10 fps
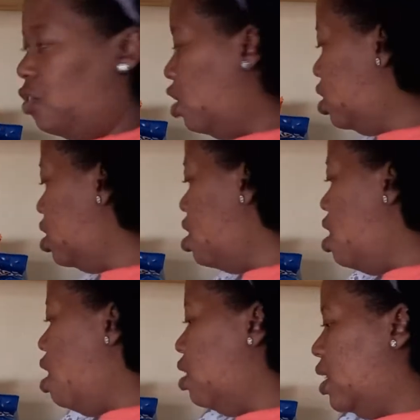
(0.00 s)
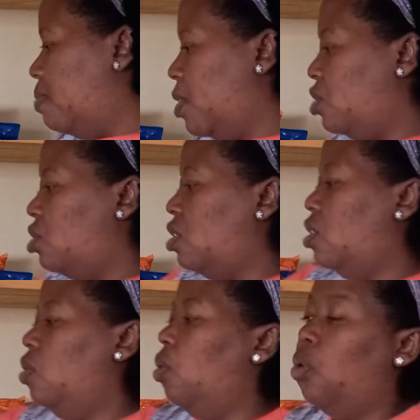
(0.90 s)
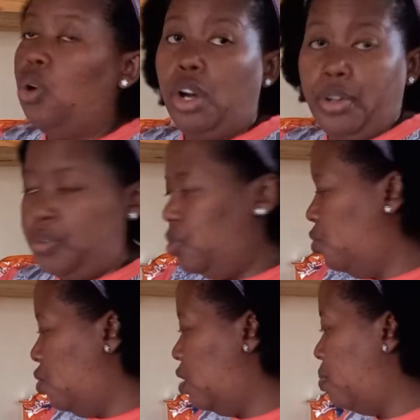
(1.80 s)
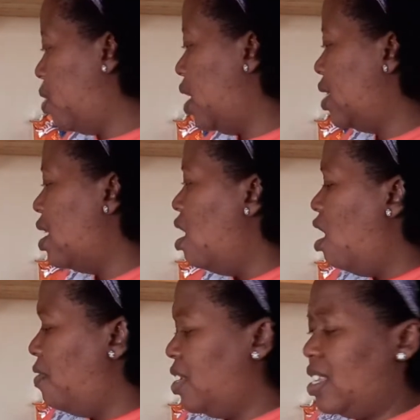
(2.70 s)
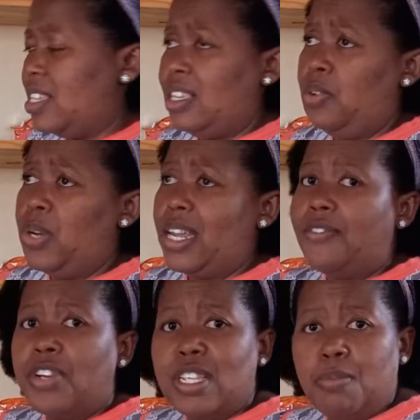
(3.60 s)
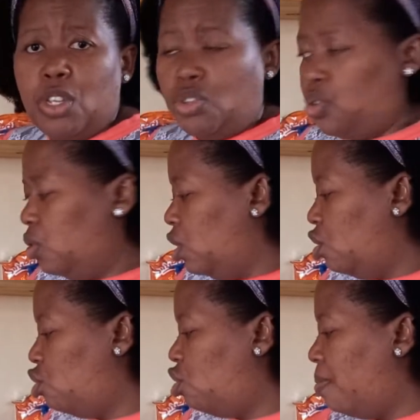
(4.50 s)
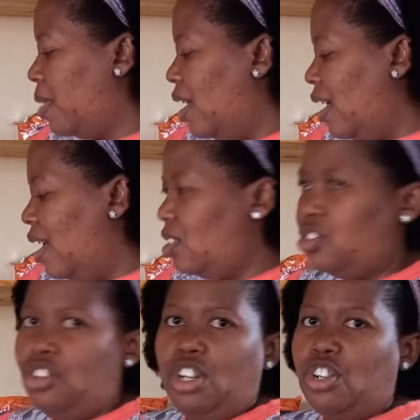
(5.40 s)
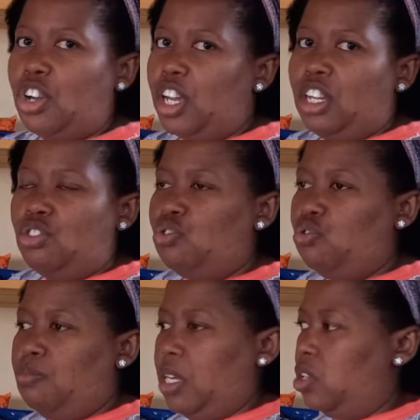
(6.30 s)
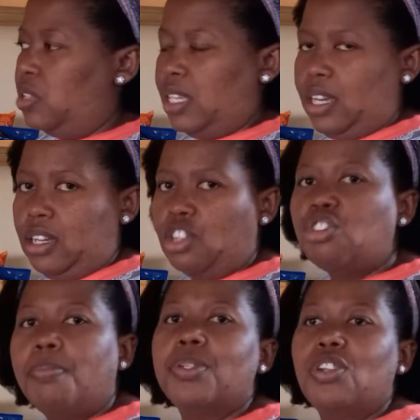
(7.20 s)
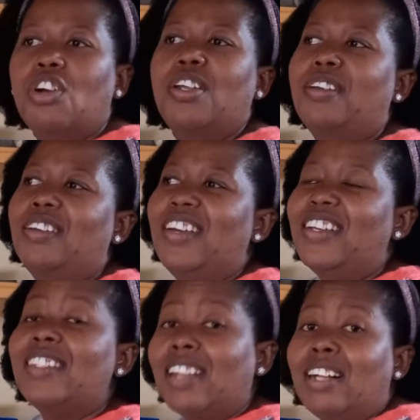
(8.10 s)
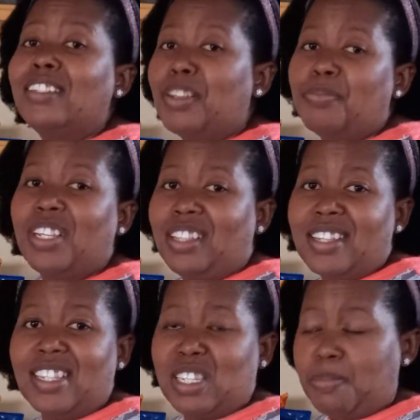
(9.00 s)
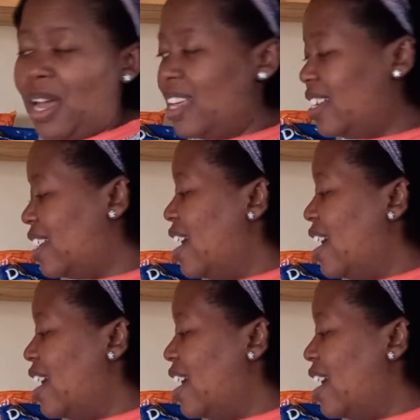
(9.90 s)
got on special or on a reduced price. Obviously, whatever is being sold in the shop is not going to make you sick. The shop is not going to sell something that's expired.